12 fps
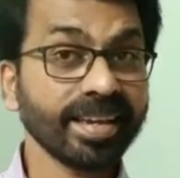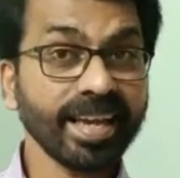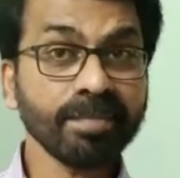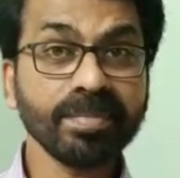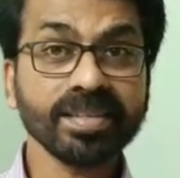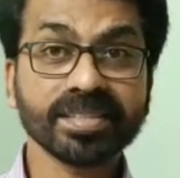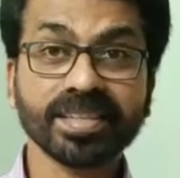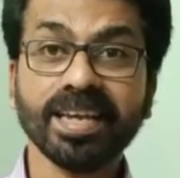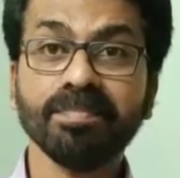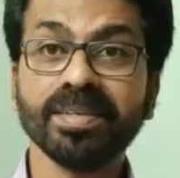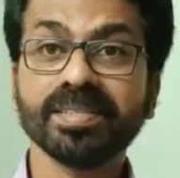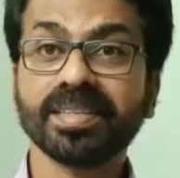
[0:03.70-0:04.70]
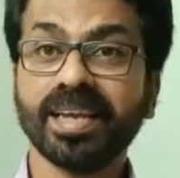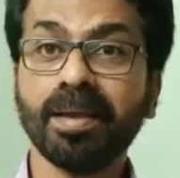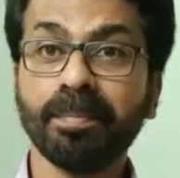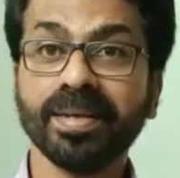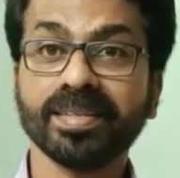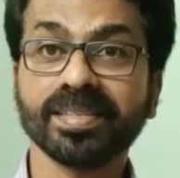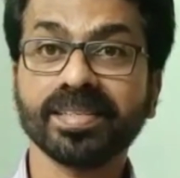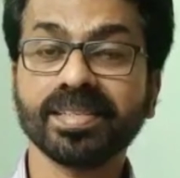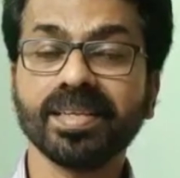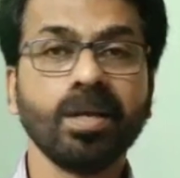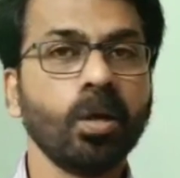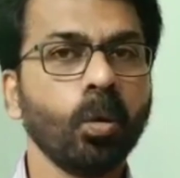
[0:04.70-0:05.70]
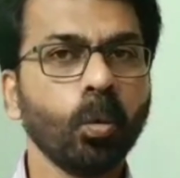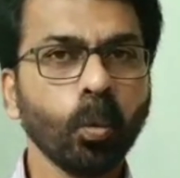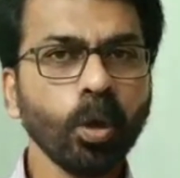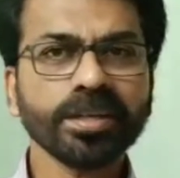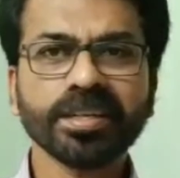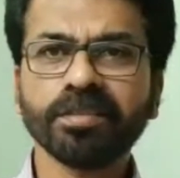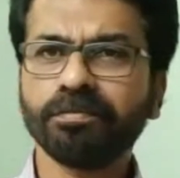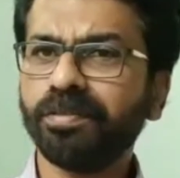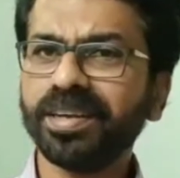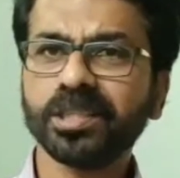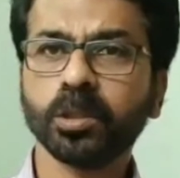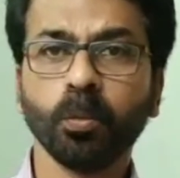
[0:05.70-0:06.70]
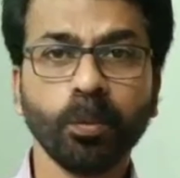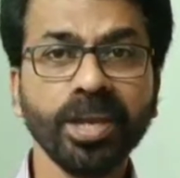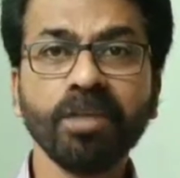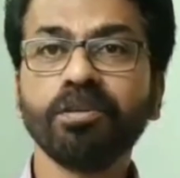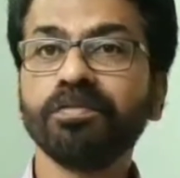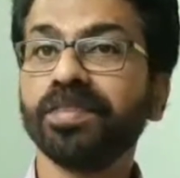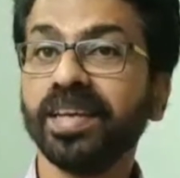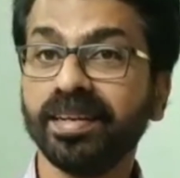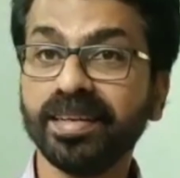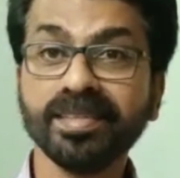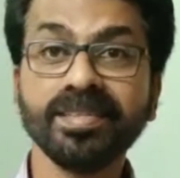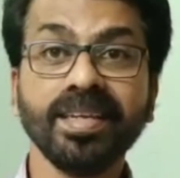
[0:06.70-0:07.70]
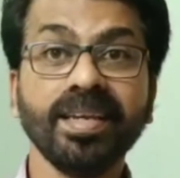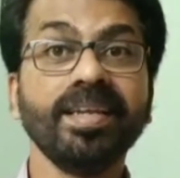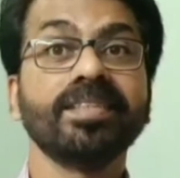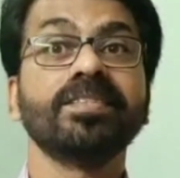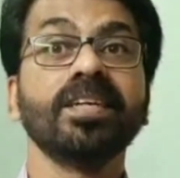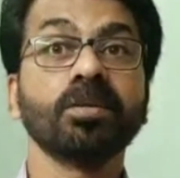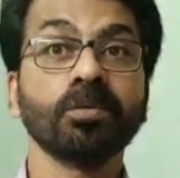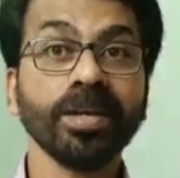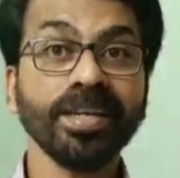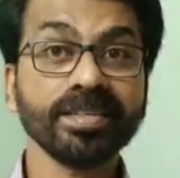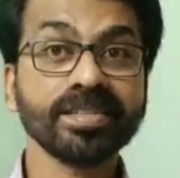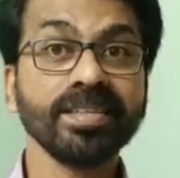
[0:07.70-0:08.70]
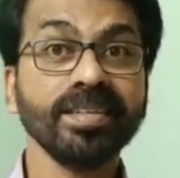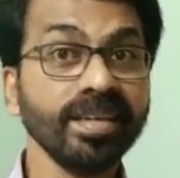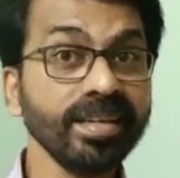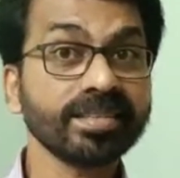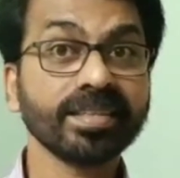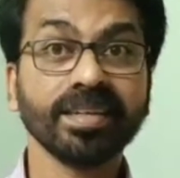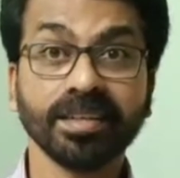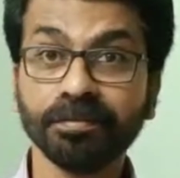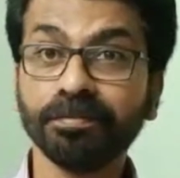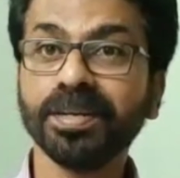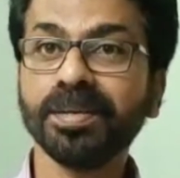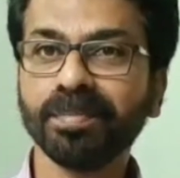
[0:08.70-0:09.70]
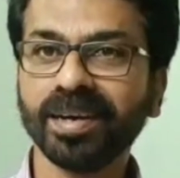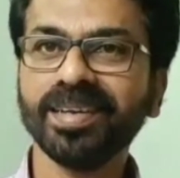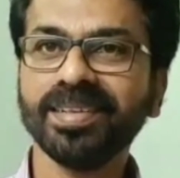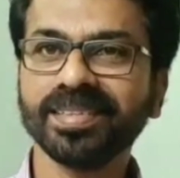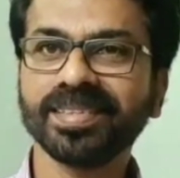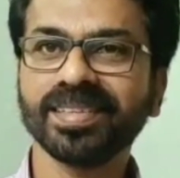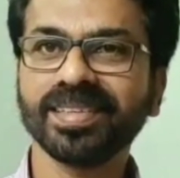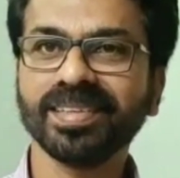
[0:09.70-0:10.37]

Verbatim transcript: Canvas, canvas, canvas. What a fresh wave of energy it generates in each and every mind.